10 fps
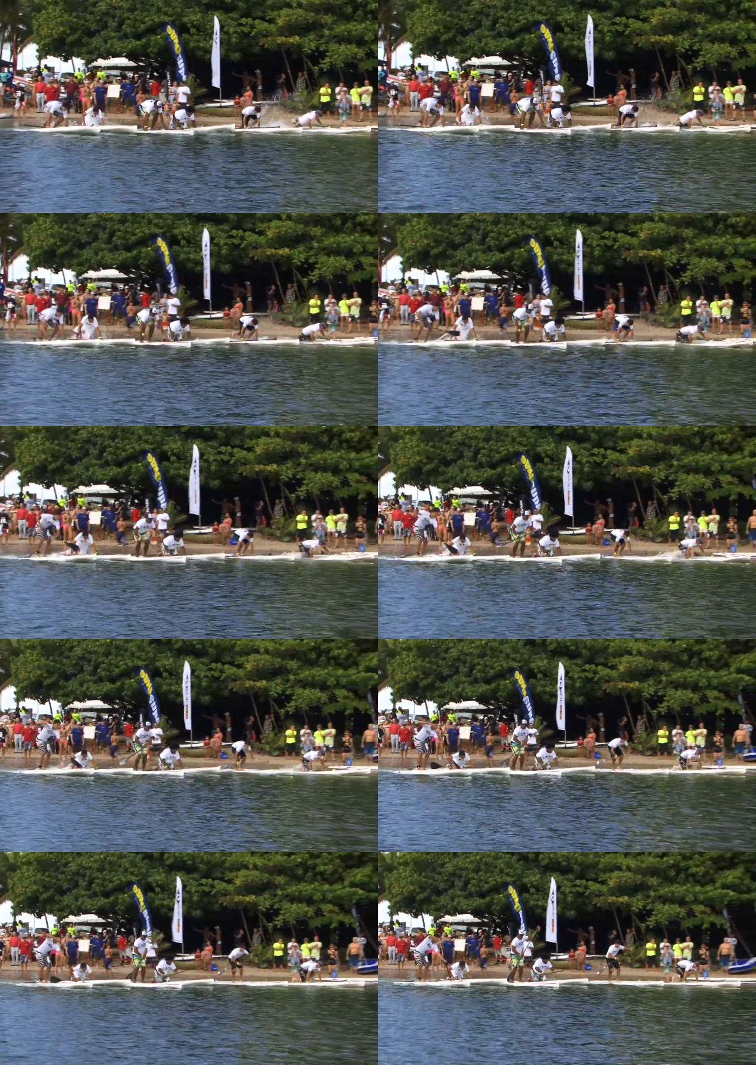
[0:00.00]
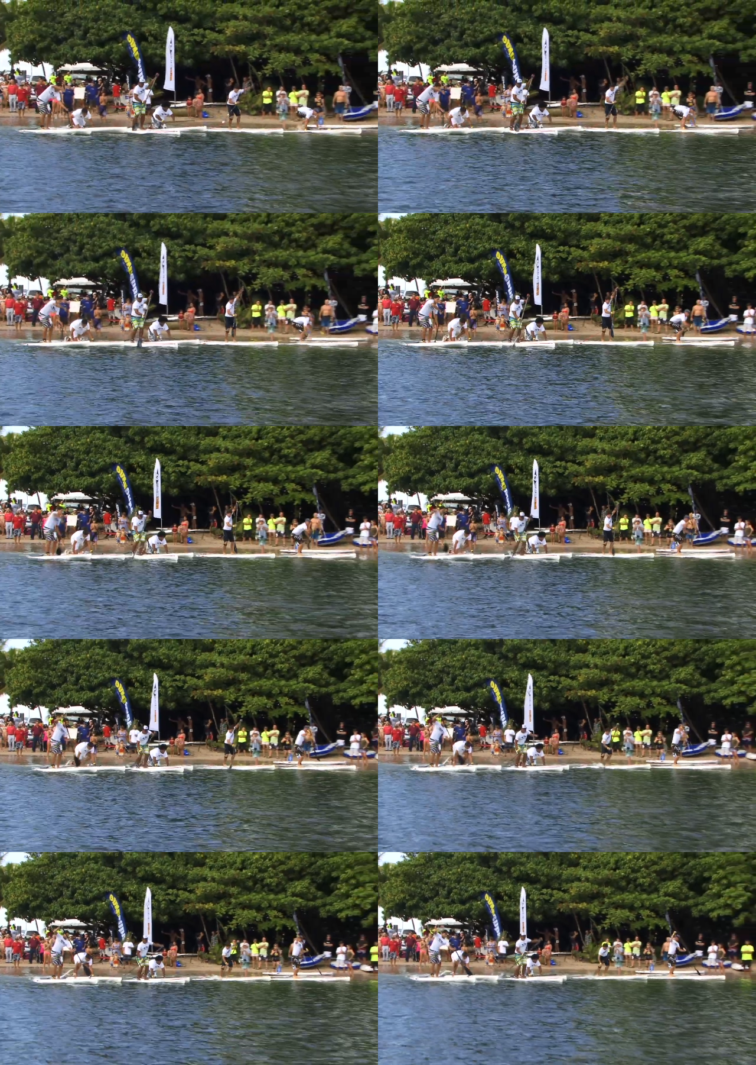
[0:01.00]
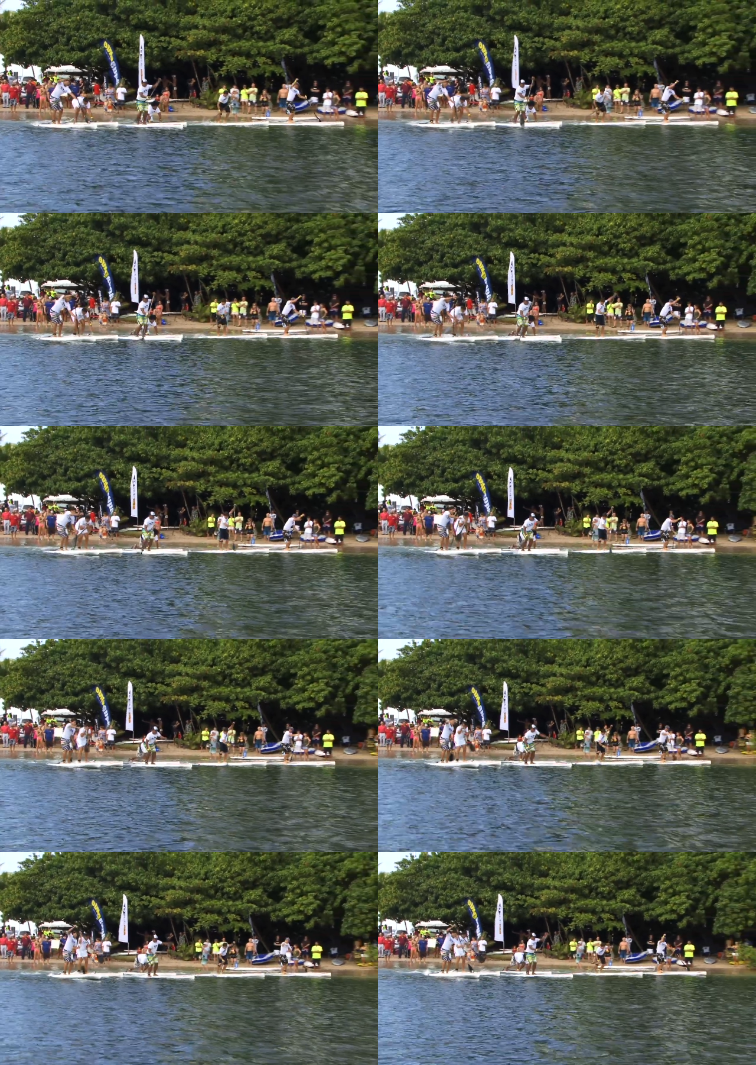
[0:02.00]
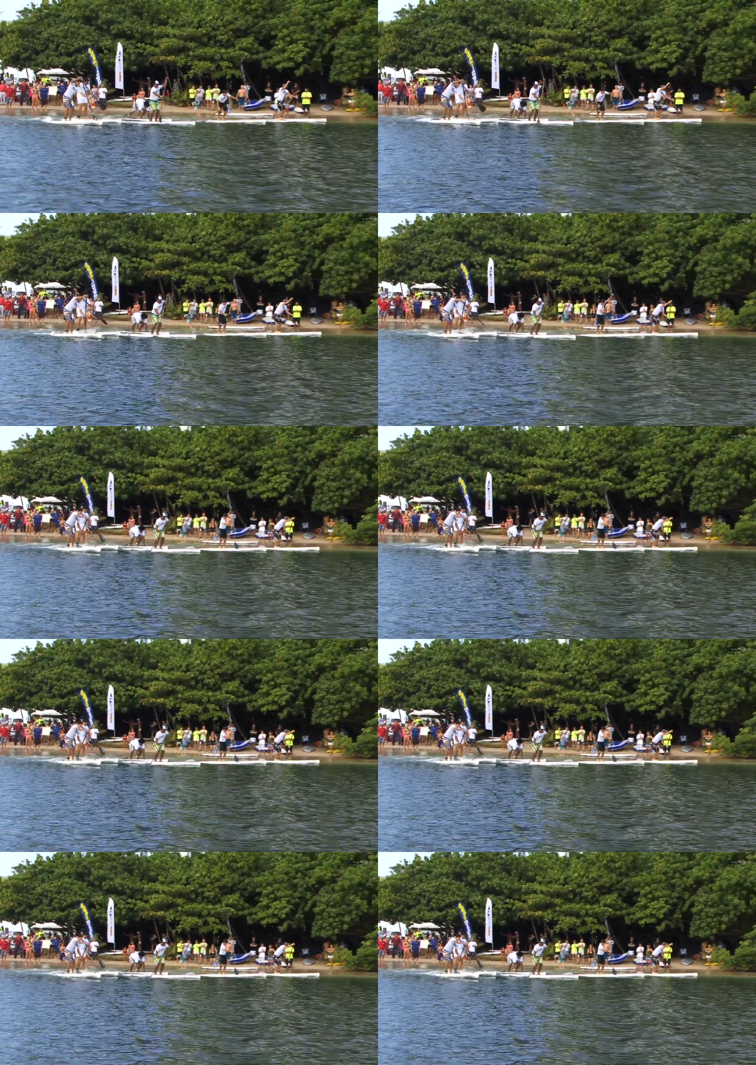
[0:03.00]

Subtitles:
(no speaker visible)